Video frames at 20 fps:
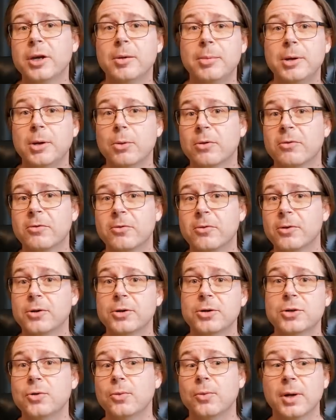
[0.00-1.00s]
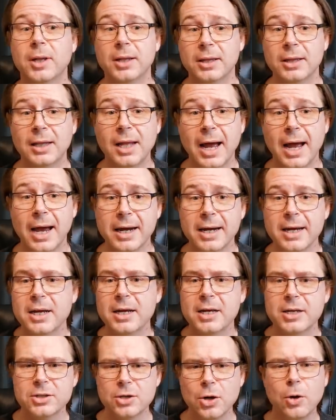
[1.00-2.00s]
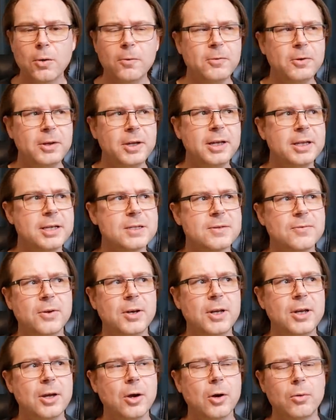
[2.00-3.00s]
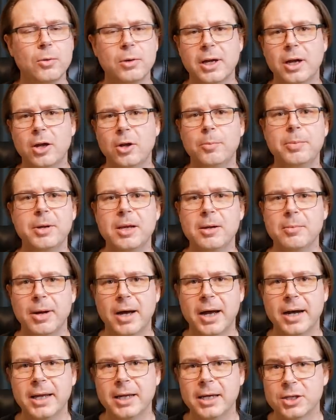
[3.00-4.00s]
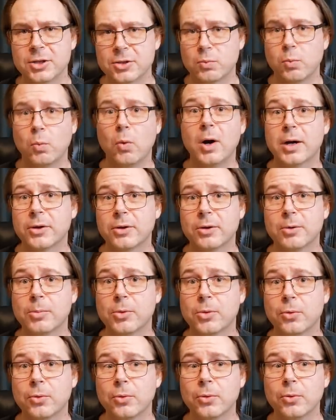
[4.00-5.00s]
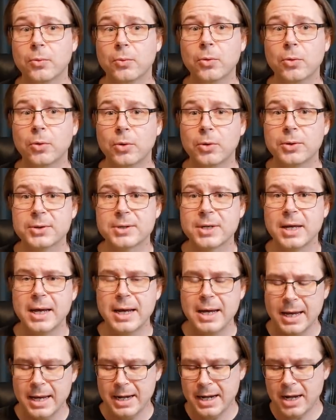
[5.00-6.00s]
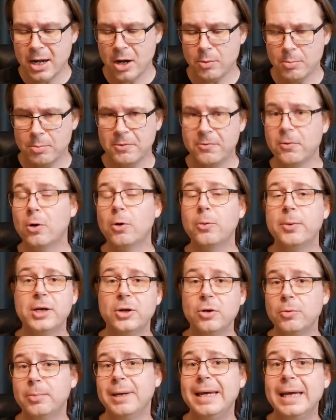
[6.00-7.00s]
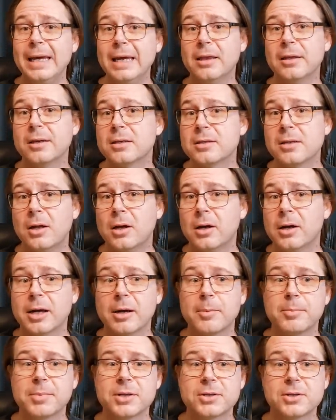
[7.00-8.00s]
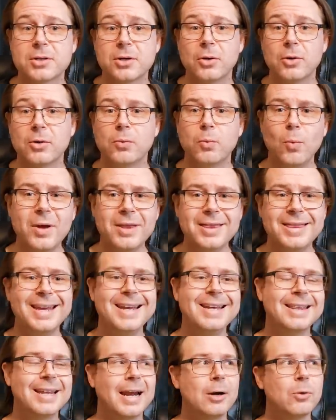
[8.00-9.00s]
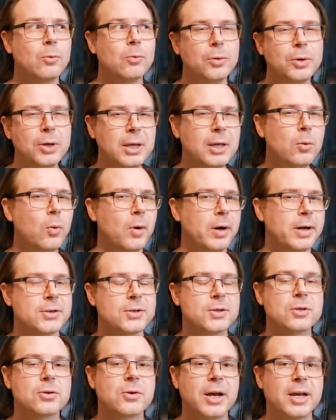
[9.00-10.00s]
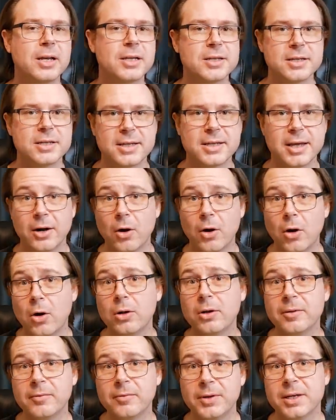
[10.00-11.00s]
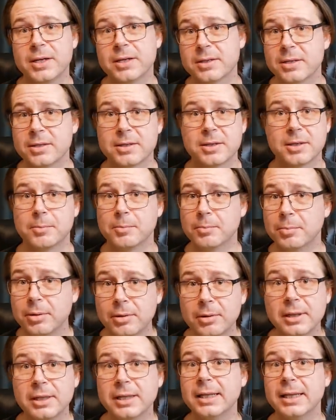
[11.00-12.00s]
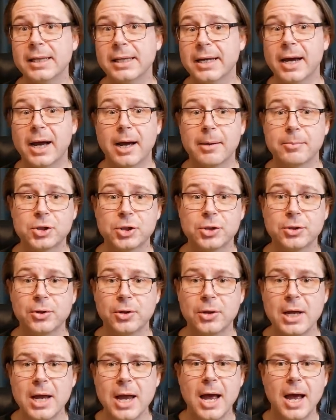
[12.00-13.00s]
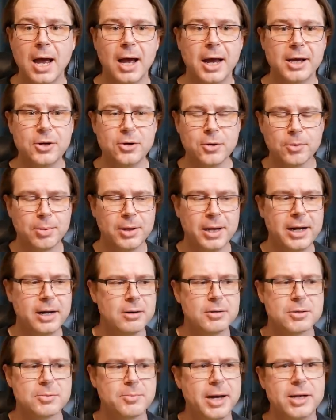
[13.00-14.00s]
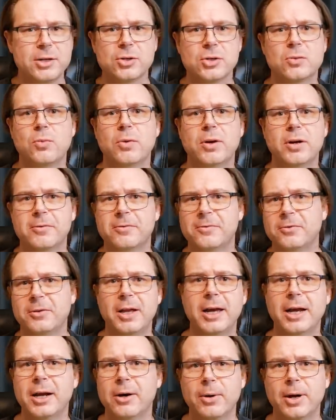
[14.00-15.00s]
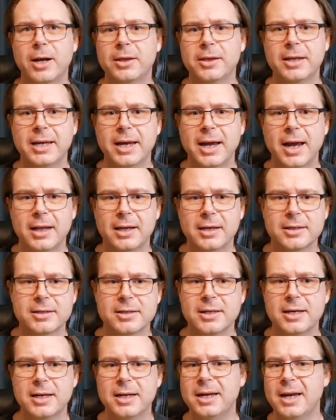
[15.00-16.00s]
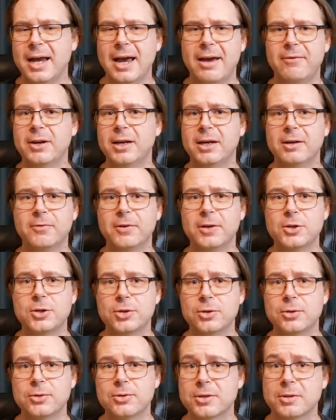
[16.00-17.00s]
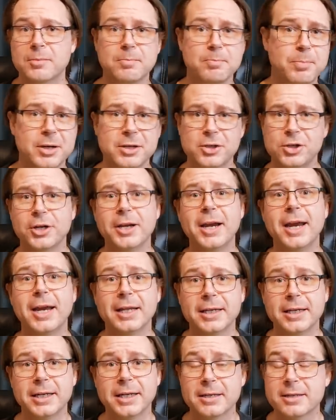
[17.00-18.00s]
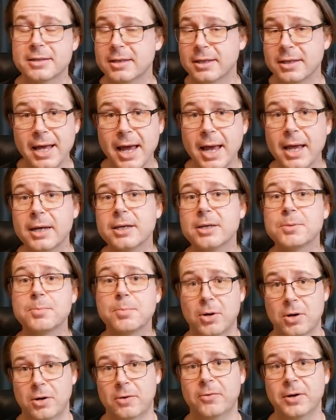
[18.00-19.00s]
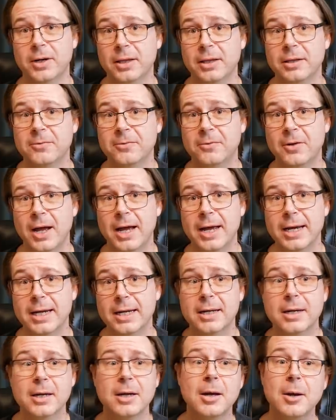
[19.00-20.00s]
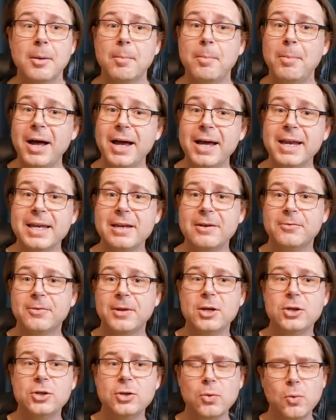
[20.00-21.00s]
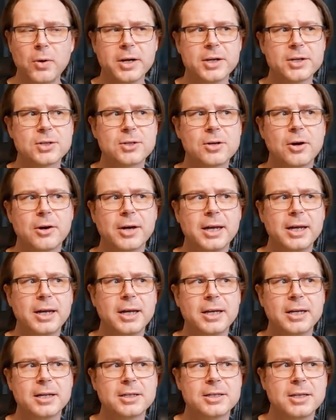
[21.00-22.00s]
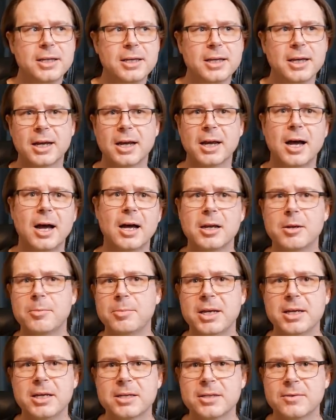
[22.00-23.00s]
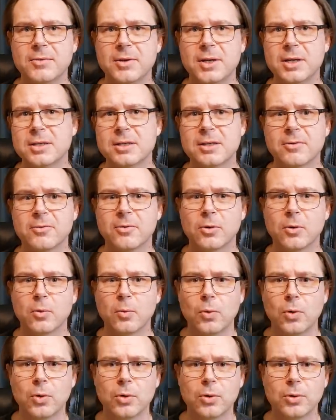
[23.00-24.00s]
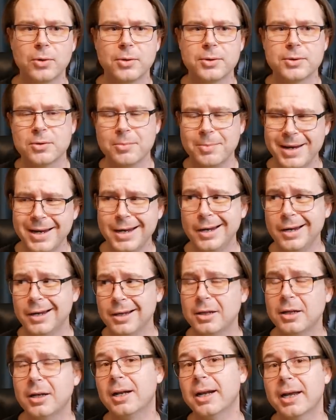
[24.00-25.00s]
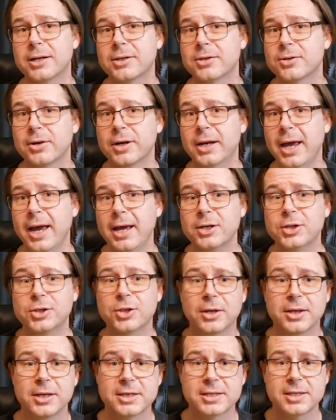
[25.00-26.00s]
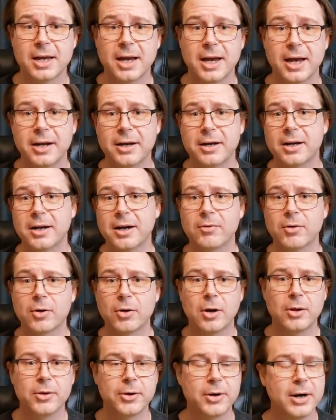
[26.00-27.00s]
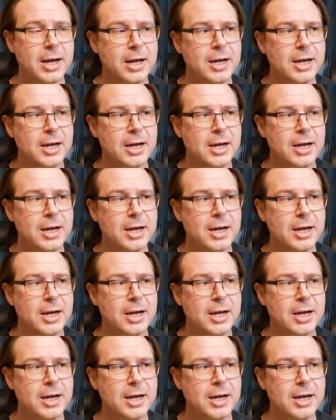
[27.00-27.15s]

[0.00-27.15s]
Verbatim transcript: to be referred to a lot, so hopefully this video will help anybody just walk them through the rules. Now, before we do begin this long episode, one thing that I really want to stress is that all of this is completely optional. Your players might just want to fly around the galaxy, having adventures and punching aliens, and that is perfectly fine. But if they do want to start getting into the economies of these different worlds, or making a little extra cash on the side to cover all their